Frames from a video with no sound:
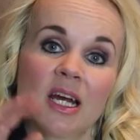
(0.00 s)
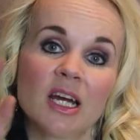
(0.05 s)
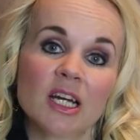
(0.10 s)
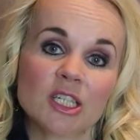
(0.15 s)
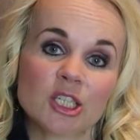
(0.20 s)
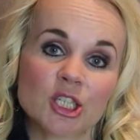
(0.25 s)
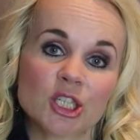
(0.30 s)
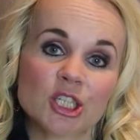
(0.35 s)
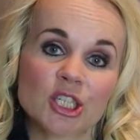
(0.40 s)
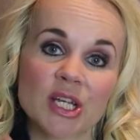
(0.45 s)

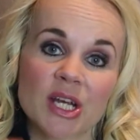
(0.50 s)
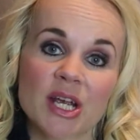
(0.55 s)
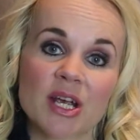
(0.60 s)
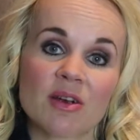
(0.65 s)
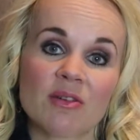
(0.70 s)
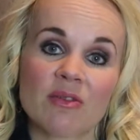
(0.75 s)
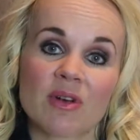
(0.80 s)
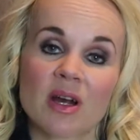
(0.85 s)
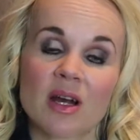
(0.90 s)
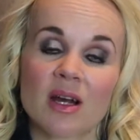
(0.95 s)
a
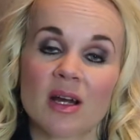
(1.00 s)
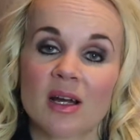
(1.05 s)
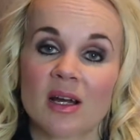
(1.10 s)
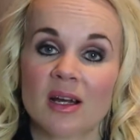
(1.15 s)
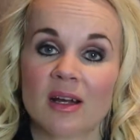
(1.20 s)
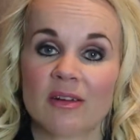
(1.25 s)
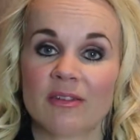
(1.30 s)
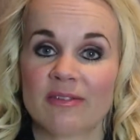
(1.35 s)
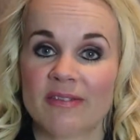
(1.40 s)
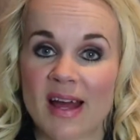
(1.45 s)
sheerer
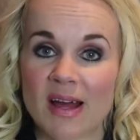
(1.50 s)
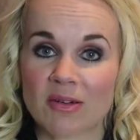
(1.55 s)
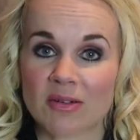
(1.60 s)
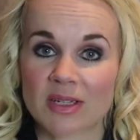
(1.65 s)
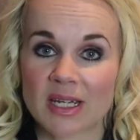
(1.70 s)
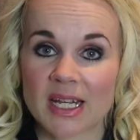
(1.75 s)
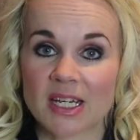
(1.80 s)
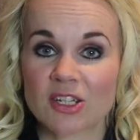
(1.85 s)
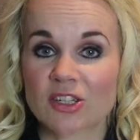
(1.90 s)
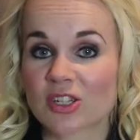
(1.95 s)

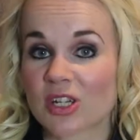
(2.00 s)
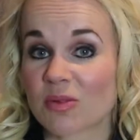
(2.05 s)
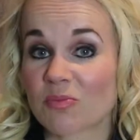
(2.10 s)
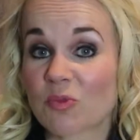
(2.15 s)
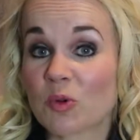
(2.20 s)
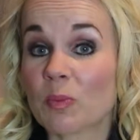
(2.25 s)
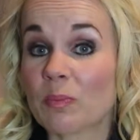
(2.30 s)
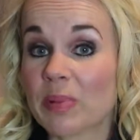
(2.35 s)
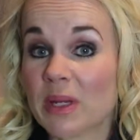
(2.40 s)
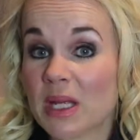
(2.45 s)

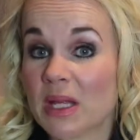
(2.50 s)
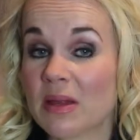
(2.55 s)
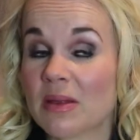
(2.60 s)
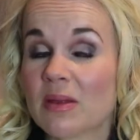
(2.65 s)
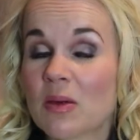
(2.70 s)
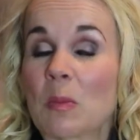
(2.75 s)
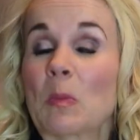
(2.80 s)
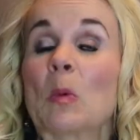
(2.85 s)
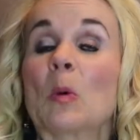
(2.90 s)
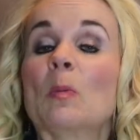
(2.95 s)
foundation will be
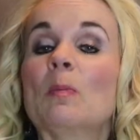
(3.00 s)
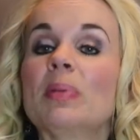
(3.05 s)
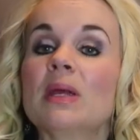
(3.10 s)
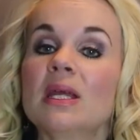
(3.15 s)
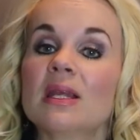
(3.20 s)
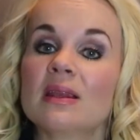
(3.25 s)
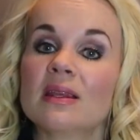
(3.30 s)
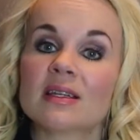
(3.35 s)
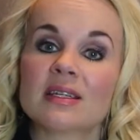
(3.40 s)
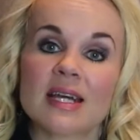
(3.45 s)

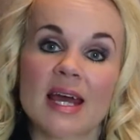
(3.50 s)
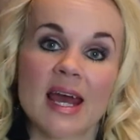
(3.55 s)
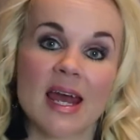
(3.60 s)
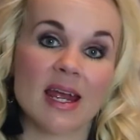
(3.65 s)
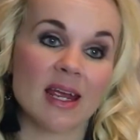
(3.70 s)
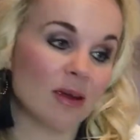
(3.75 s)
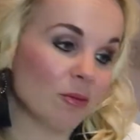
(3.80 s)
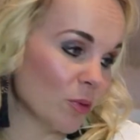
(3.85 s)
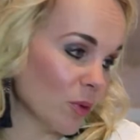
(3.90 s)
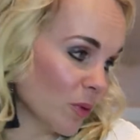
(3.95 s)
the
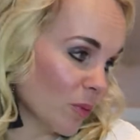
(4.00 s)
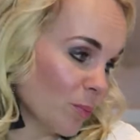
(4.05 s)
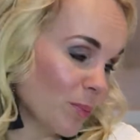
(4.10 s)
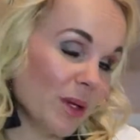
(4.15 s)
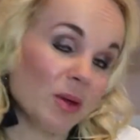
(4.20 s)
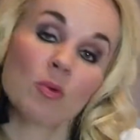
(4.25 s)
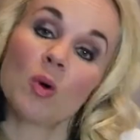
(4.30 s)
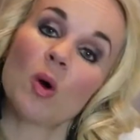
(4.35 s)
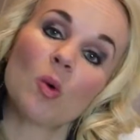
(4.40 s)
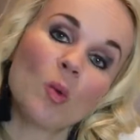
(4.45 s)
day, will
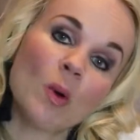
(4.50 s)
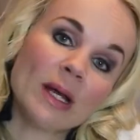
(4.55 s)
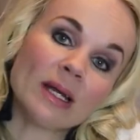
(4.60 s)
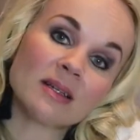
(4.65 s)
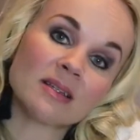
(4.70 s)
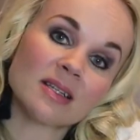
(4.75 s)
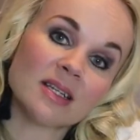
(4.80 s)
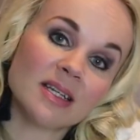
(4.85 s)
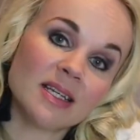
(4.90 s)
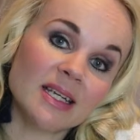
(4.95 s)
be what
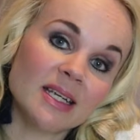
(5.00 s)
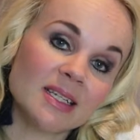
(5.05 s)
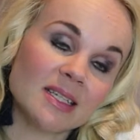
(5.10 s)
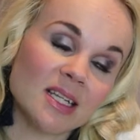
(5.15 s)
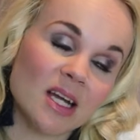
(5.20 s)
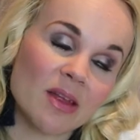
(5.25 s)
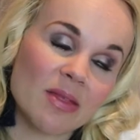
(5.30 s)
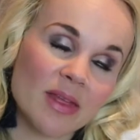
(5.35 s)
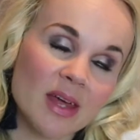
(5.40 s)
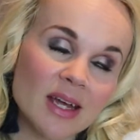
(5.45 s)
Windsor
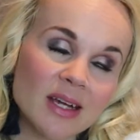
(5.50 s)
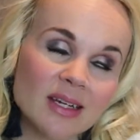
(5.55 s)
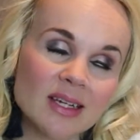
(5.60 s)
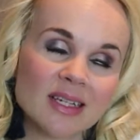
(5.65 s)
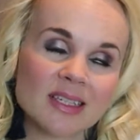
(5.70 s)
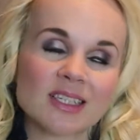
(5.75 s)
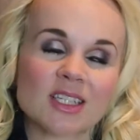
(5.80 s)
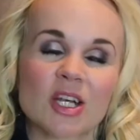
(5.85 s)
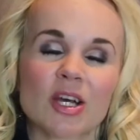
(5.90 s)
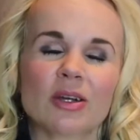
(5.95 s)
needs, I
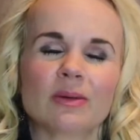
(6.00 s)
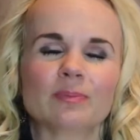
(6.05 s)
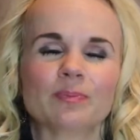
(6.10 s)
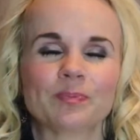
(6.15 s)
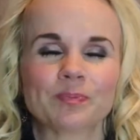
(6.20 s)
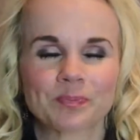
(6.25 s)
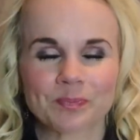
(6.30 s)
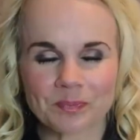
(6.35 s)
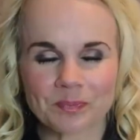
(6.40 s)
think. So